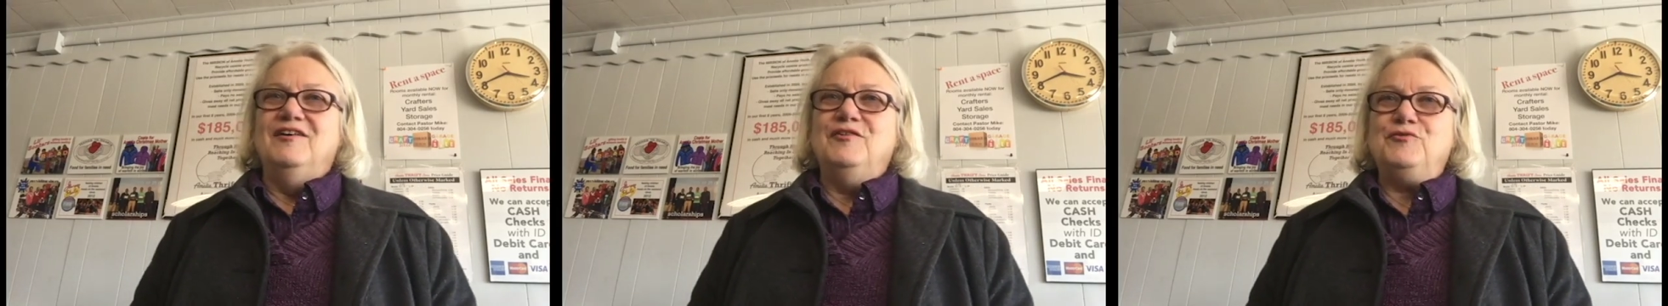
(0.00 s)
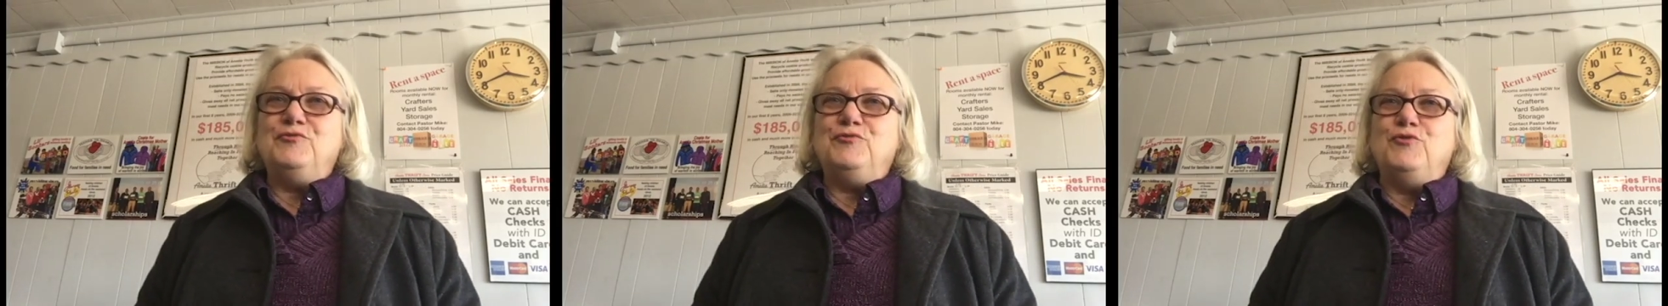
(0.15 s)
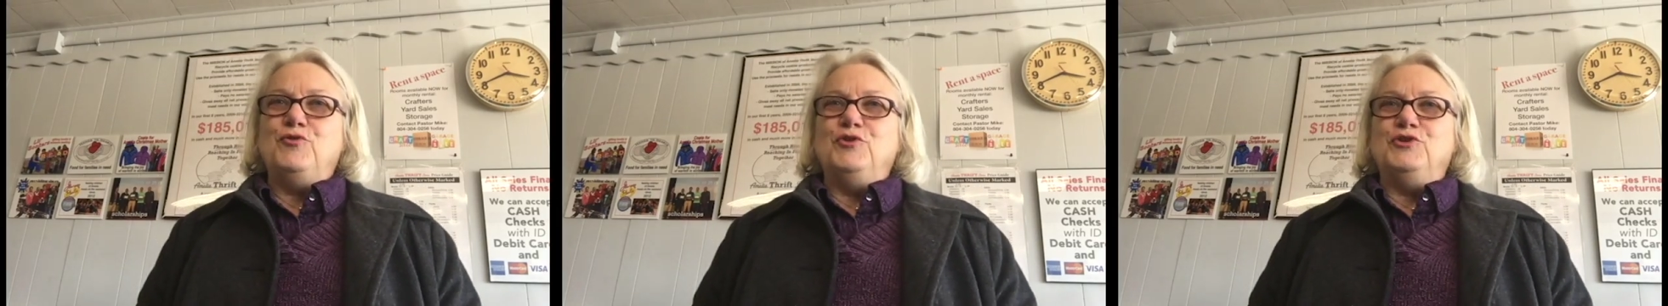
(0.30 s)

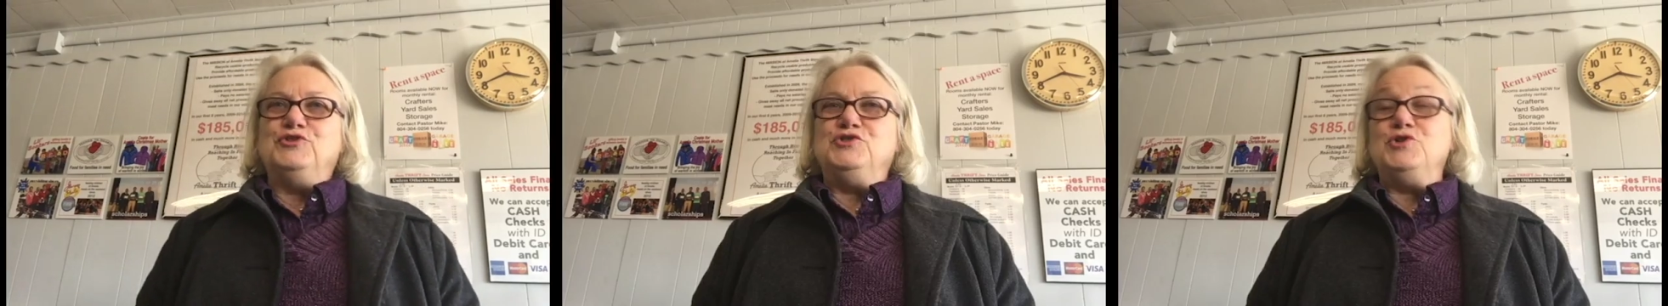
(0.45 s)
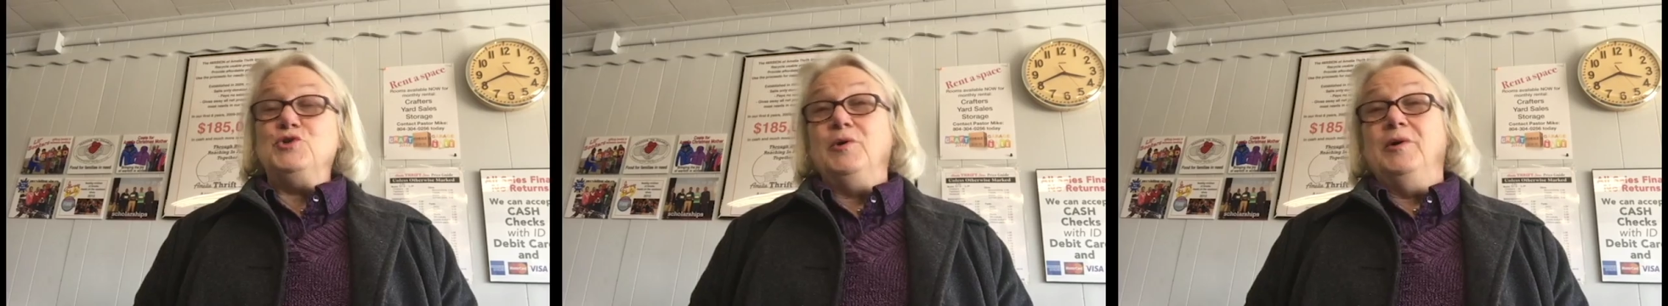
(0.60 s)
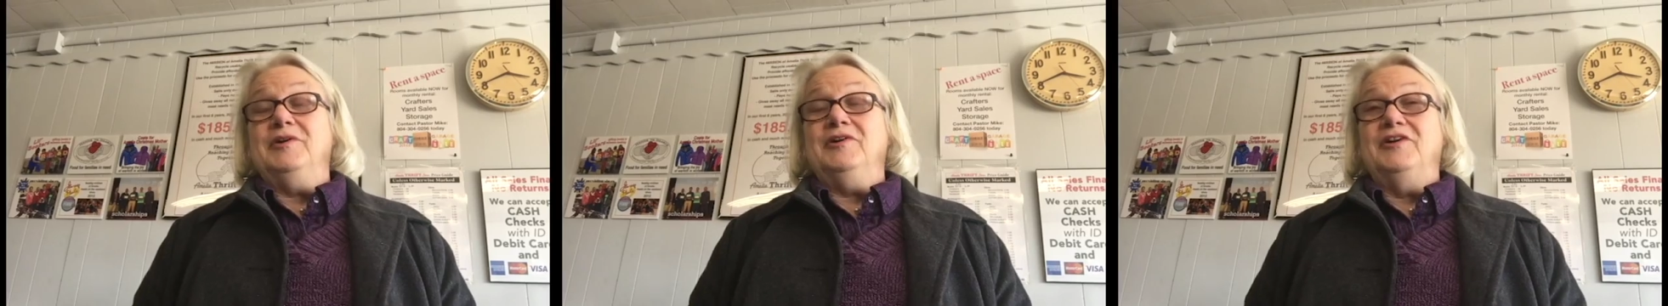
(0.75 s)
for
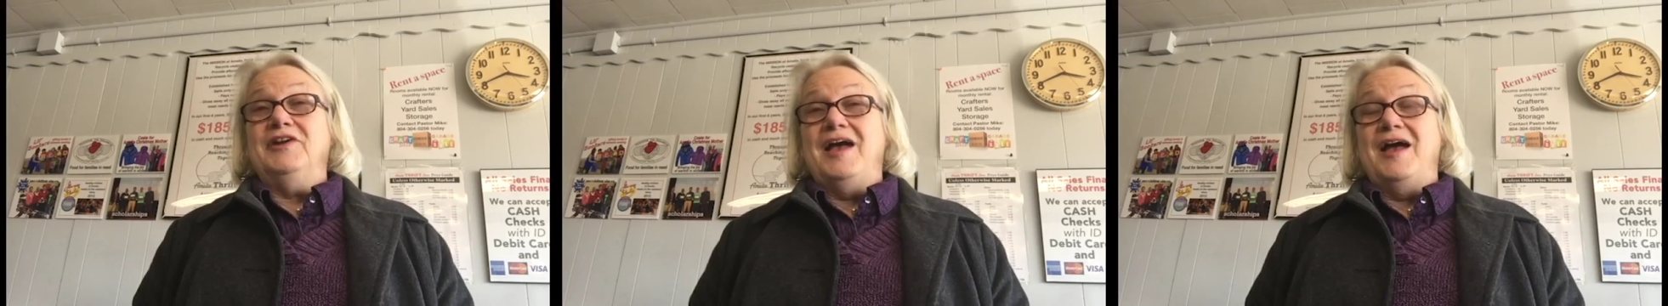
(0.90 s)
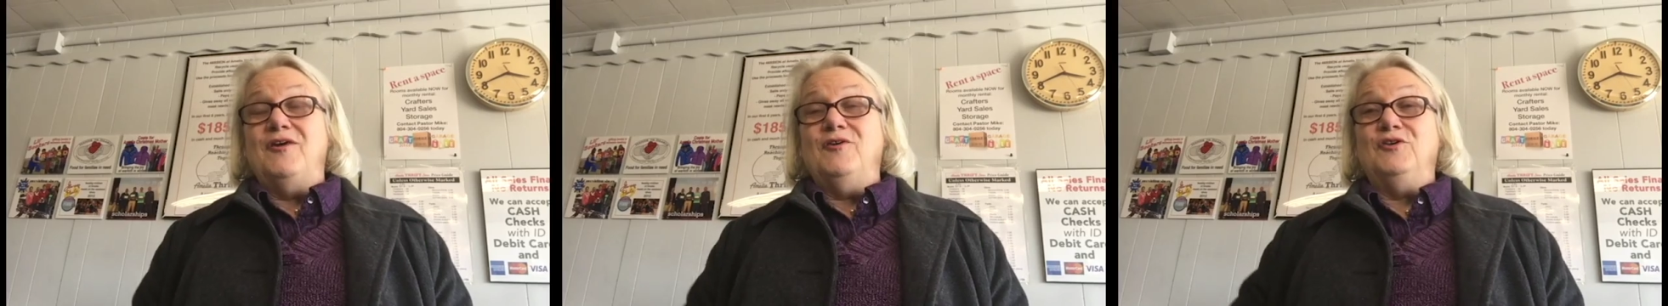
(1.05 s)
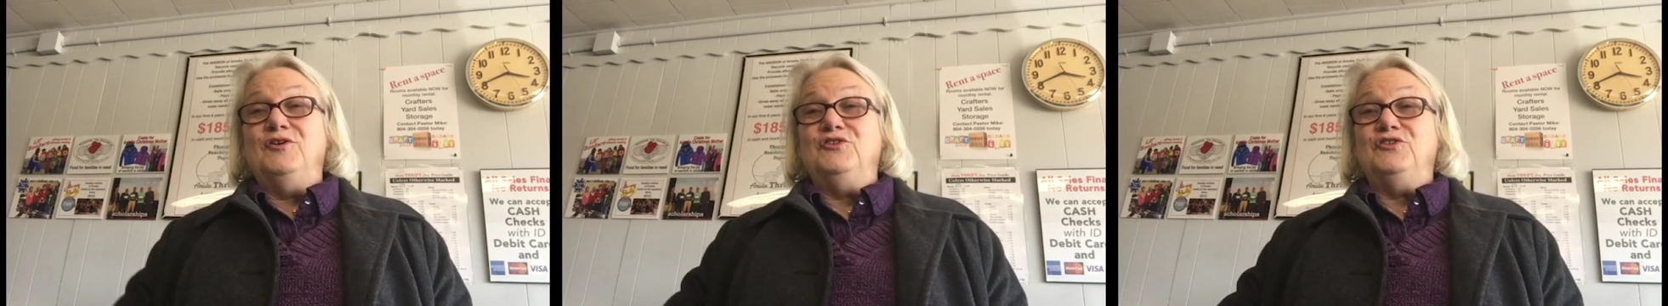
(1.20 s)
200
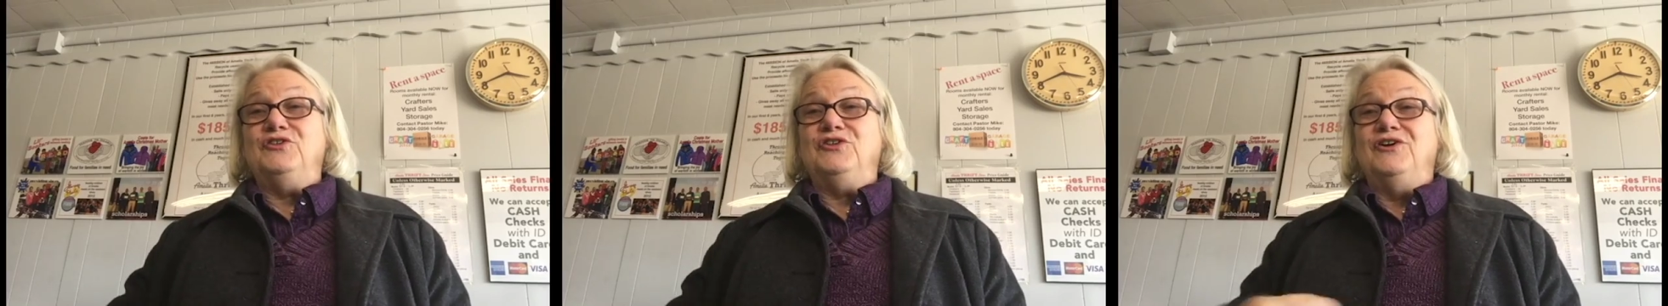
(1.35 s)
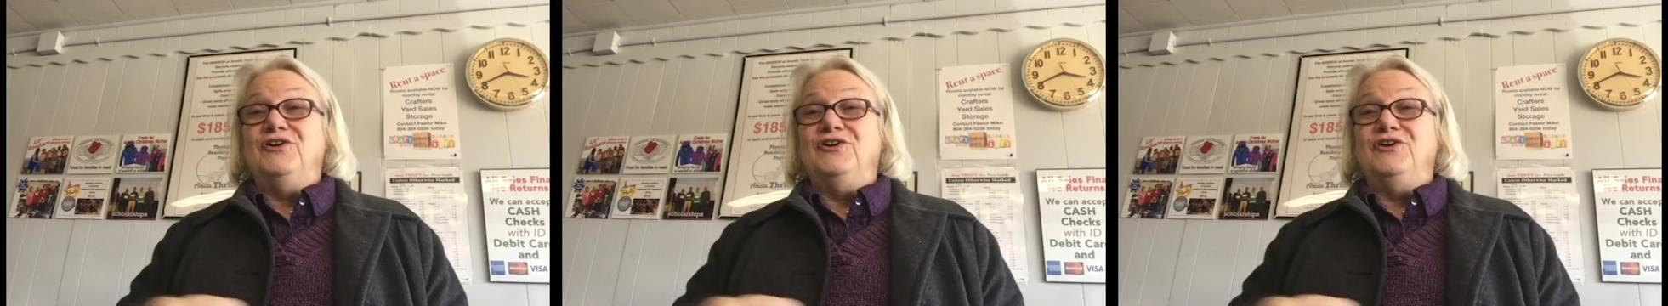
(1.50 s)
hours,